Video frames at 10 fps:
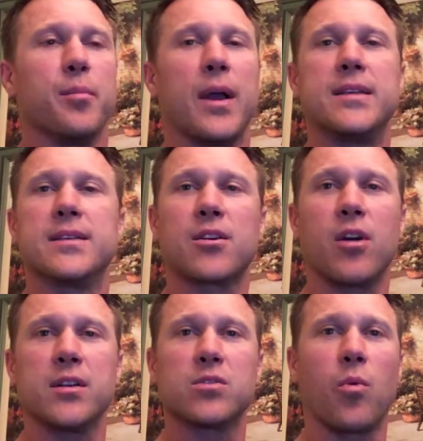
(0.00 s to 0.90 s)
places
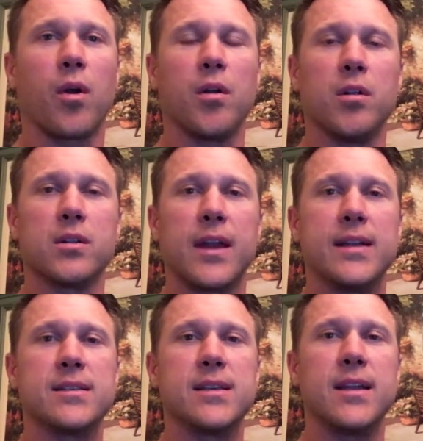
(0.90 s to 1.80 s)
across the world
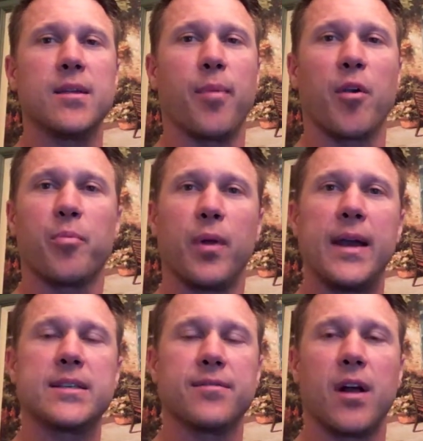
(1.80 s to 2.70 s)
and see the
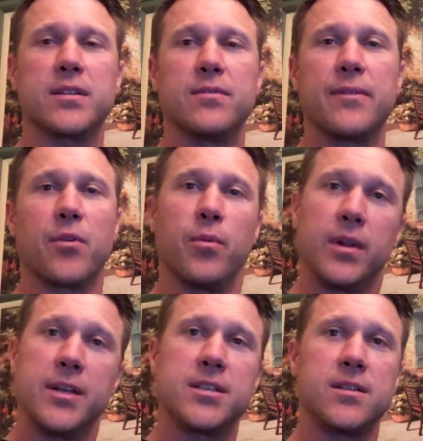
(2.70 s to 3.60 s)
birthplace of lots of different
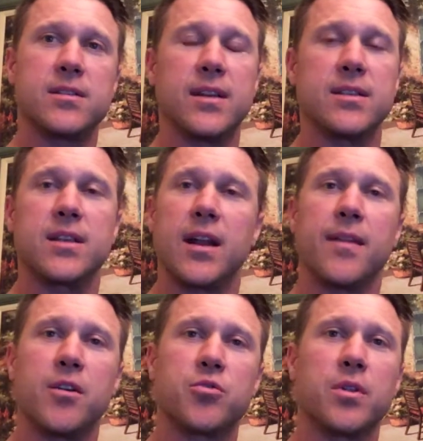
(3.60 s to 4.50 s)
religions and study
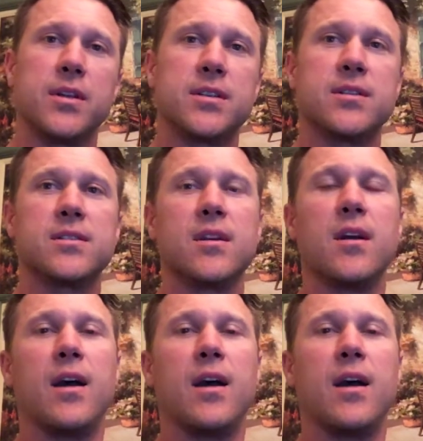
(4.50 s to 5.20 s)
those religions.